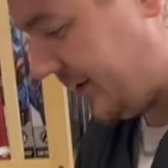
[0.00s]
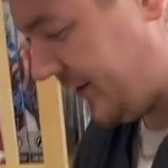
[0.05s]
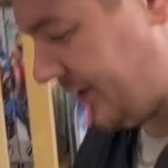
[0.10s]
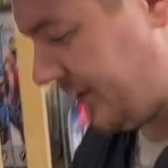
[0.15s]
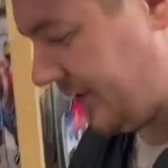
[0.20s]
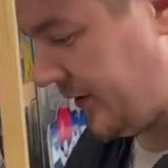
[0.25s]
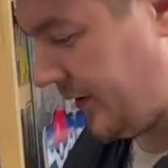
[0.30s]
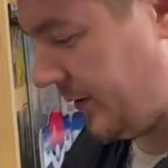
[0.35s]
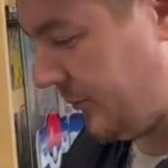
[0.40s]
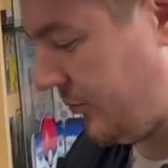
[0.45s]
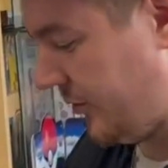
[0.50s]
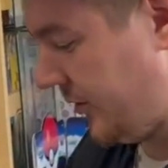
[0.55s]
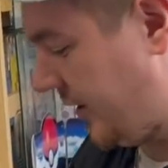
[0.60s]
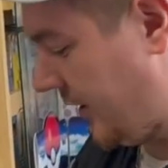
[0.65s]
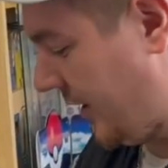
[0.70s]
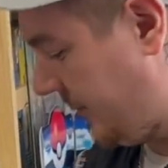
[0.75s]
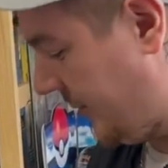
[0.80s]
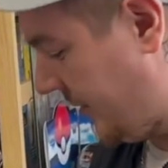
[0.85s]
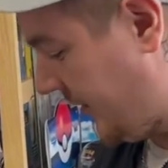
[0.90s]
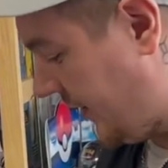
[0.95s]
Sudbury
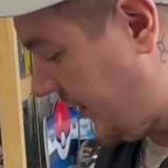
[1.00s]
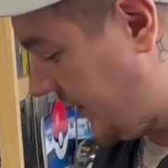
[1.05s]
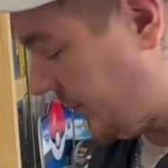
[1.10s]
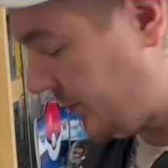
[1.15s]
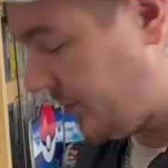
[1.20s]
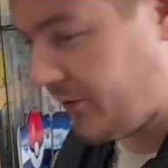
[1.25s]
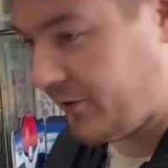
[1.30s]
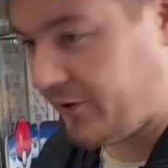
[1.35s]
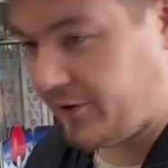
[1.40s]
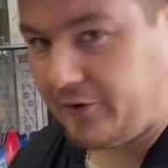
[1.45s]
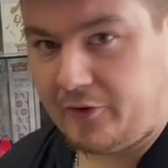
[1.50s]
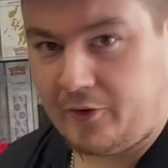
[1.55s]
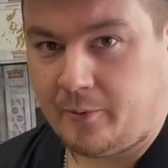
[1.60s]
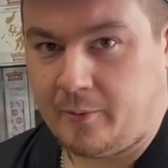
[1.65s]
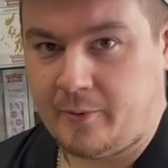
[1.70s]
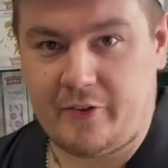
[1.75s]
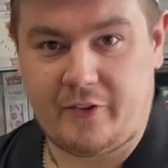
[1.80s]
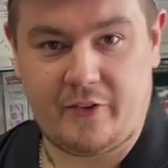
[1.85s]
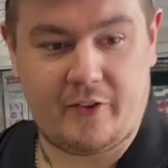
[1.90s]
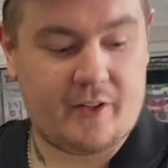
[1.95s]
Gaming Expo. There's so
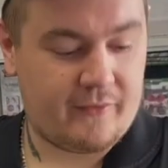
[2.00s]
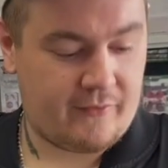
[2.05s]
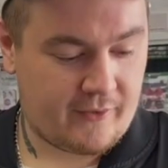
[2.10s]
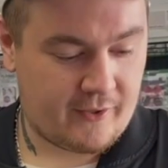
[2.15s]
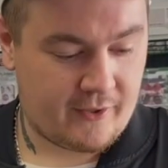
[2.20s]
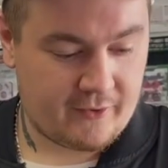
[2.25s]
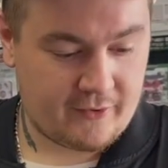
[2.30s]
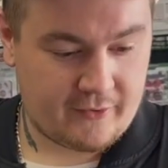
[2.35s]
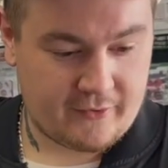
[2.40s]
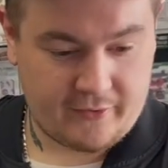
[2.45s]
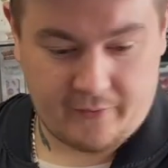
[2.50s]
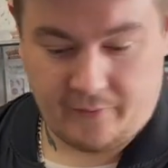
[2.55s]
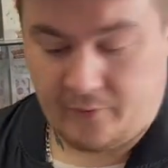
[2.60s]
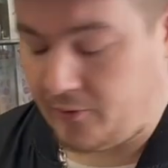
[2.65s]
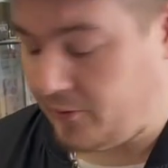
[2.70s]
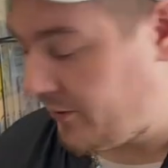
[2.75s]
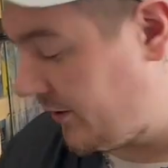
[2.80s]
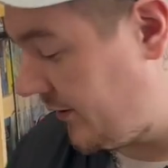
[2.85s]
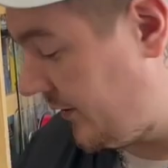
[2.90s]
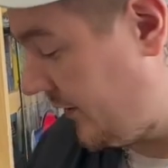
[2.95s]
much stuff, I honestly have
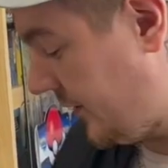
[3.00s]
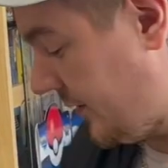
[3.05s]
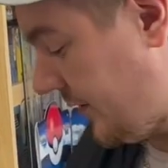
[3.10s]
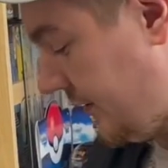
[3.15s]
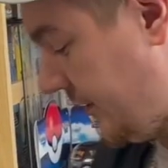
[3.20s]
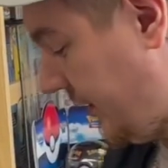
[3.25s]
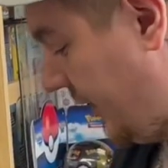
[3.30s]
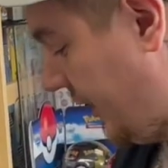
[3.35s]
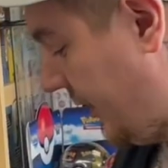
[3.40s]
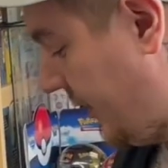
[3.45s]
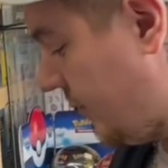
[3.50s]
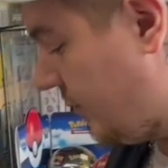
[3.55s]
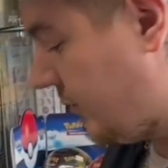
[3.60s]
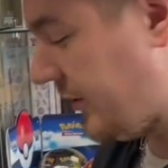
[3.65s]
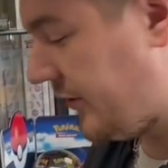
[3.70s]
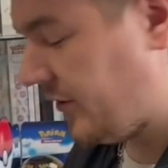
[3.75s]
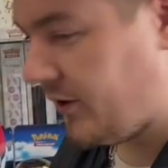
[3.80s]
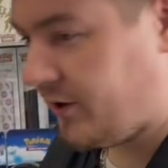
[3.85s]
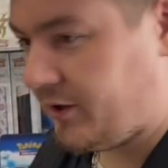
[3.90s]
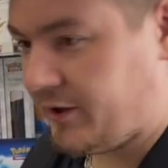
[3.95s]
no idea
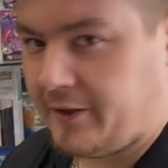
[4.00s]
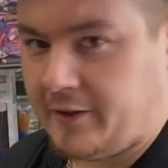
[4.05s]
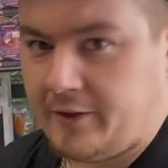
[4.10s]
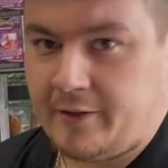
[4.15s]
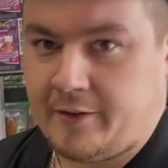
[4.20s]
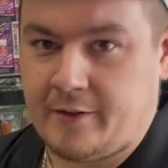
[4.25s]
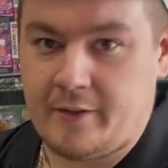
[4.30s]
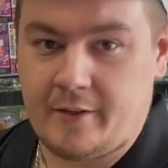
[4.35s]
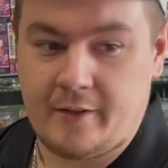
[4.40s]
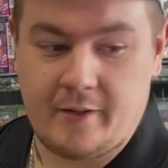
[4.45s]
what's all in here.